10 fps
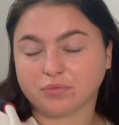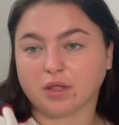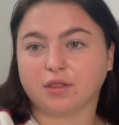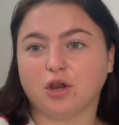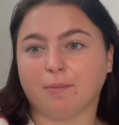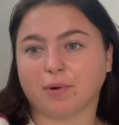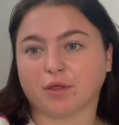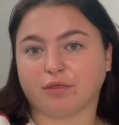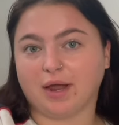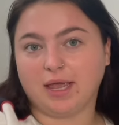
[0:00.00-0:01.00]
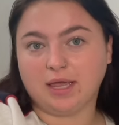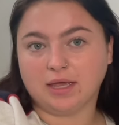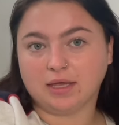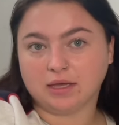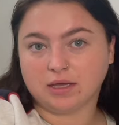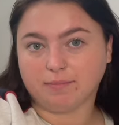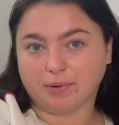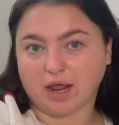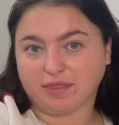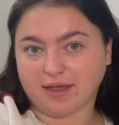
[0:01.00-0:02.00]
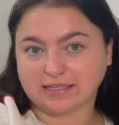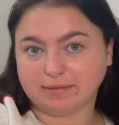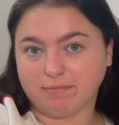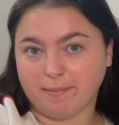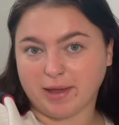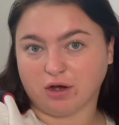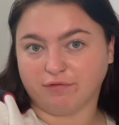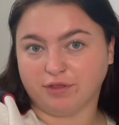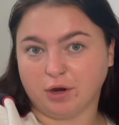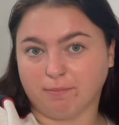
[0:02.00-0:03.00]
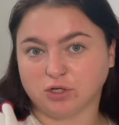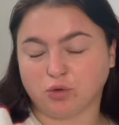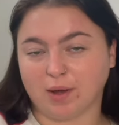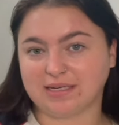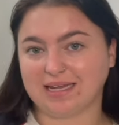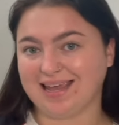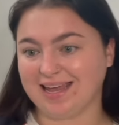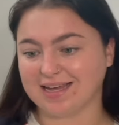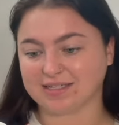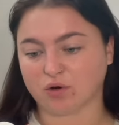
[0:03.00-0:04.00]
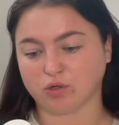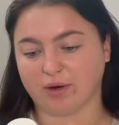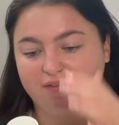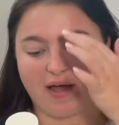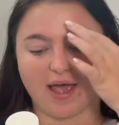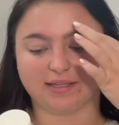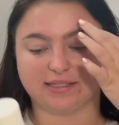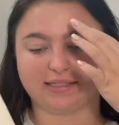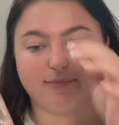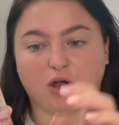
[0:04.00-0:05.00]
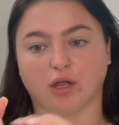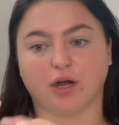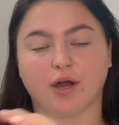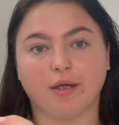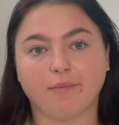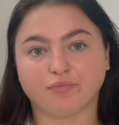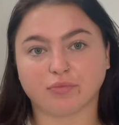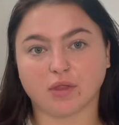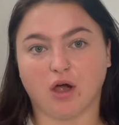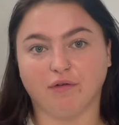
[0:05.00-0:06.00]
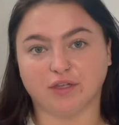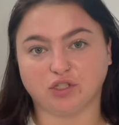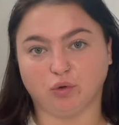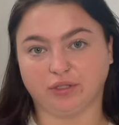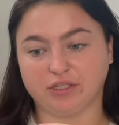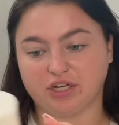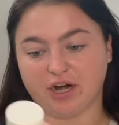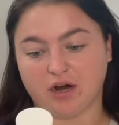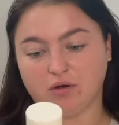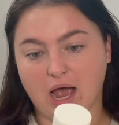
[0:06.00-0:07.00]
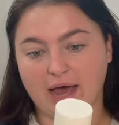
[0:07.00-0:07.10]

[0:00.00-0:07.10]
The number 3. But I think it's a mimic of the number 28 or 25. It's the same colour of the Sol de Janeiro.